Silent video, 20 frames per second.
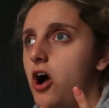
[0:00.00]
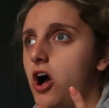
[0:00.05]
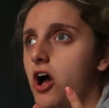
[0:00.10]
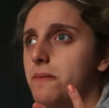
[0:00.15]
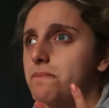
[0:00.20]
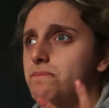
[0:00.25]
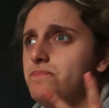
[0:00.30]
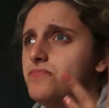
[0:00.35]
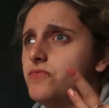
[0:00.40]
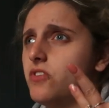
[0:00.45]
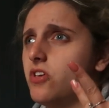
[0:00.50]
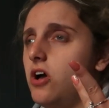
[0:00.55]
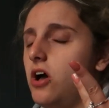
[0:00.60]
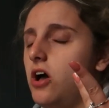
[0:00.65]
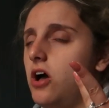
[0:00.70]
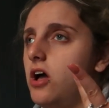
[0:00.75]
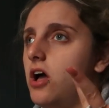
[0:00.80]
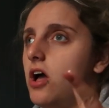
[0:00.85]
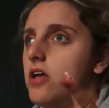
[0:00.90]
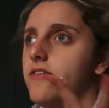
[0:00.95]
I
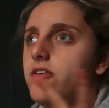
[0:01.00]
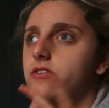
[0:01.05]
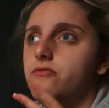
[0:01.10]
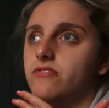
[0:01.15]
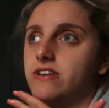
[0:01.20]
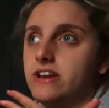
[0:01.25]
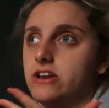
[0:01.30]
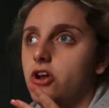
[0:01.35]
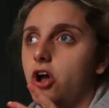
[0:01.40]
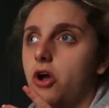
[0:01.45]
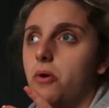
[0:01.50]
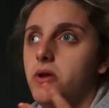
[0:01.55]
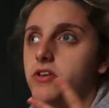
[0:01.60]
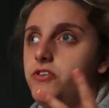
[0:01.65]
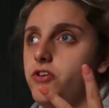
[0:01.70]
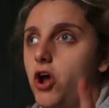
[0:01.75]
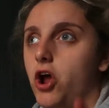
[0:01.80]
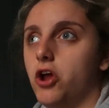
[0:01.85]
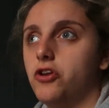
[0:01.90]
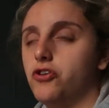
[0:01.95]
don't really know in
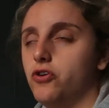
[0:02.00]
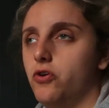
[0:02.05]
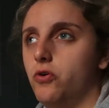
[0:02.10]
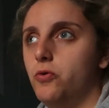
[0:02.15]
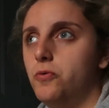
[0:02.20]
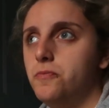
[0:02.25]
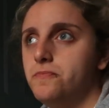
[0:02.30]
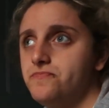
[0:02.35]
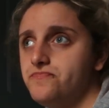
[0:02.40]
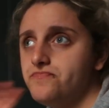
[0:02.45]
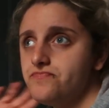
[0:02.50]
total.